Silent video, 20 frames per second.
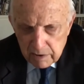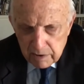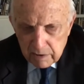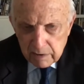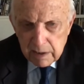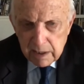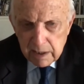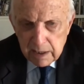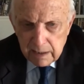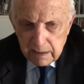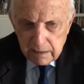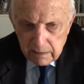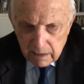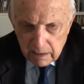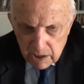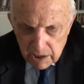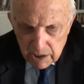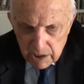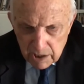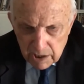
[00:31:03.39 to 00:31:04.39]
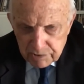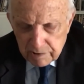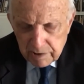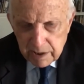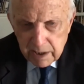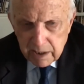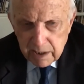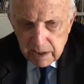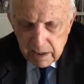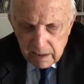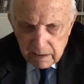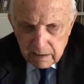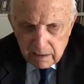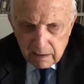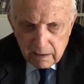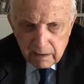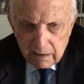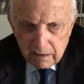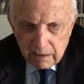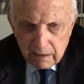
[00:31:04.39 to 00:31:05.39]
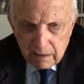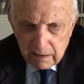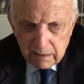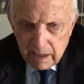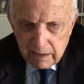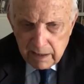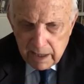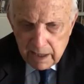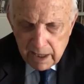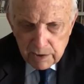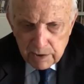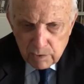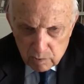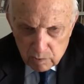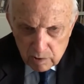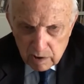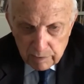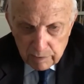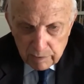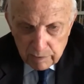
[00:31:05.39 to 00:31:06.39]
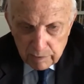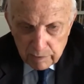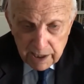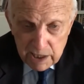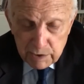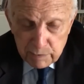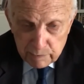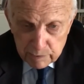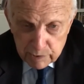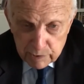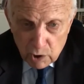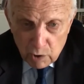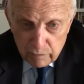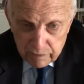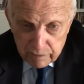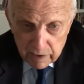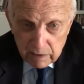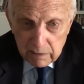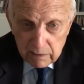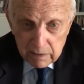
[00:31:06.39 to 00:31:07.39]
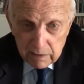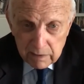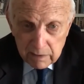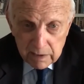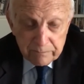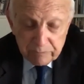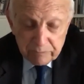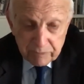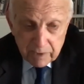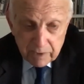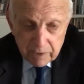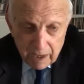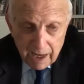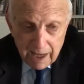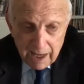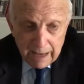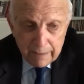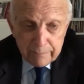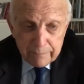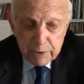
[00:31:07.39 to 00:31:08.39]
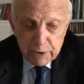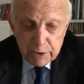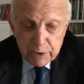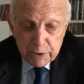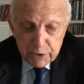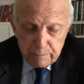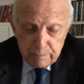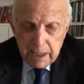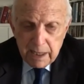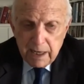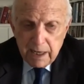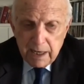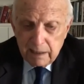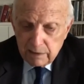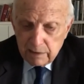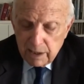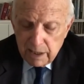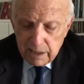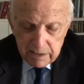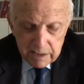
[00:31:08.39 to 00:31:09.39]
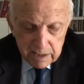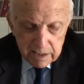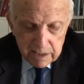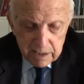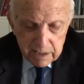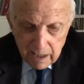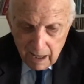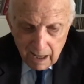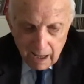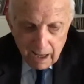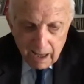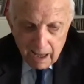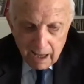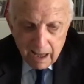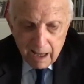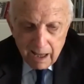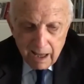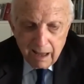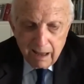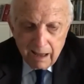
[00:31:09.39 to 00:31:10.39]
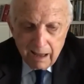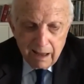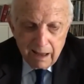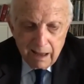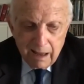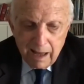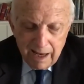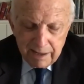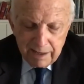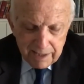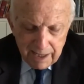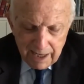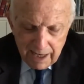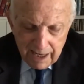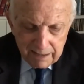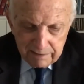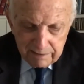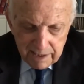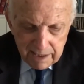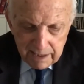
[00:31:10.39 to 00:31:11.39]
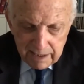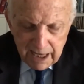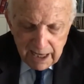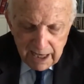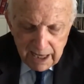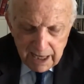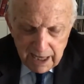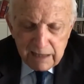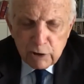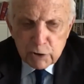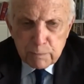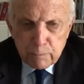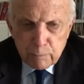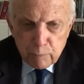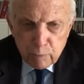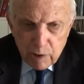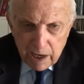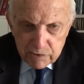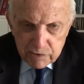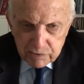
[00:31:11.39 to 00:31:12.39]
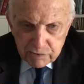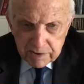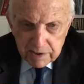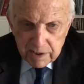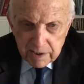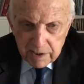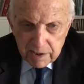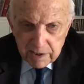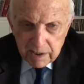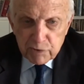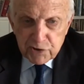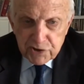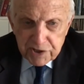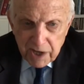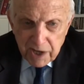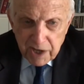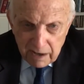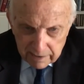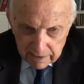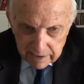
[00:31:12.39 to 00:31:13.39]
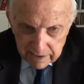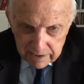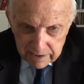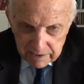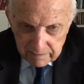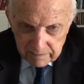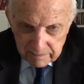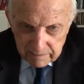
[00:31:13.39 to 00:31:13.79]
other country in the world. When the case was over, I happened to be in England, and the English press was stunned.